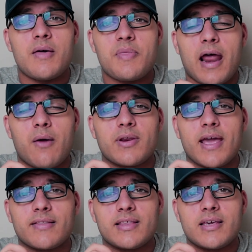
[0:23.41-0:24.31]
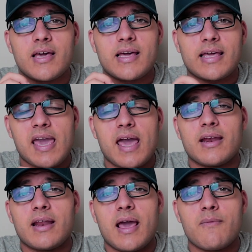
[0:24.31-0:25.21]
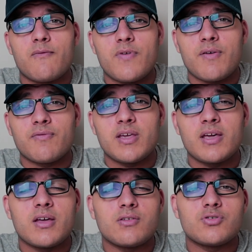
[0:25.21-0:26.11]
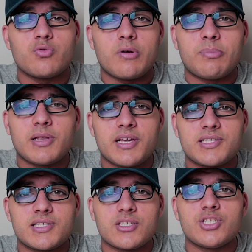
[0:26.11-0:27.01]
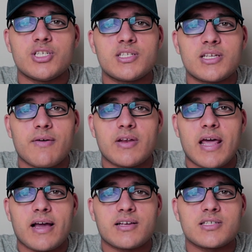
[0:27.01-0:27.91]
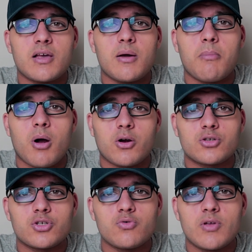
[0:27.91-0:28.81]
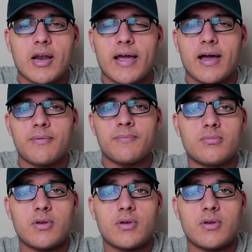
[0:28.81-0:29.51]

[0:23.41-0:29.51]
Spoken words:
that I would get the Canon M50 to replace the G7X Mark II that I had.